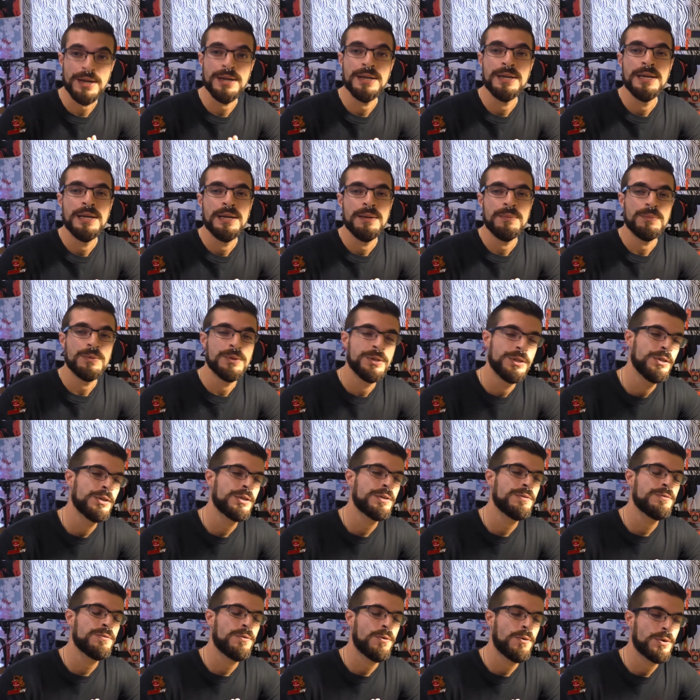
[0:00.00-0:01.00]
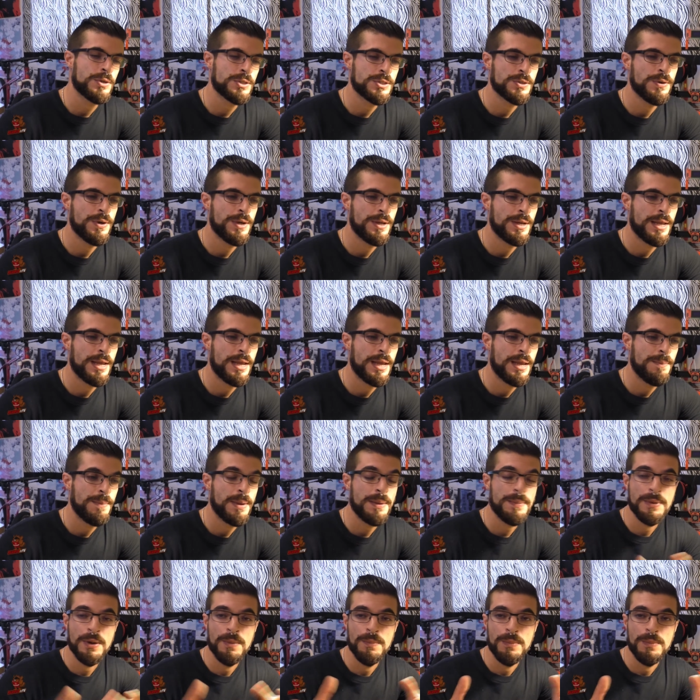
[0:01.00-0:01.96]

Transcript: I'm really looking forward to it, and maybe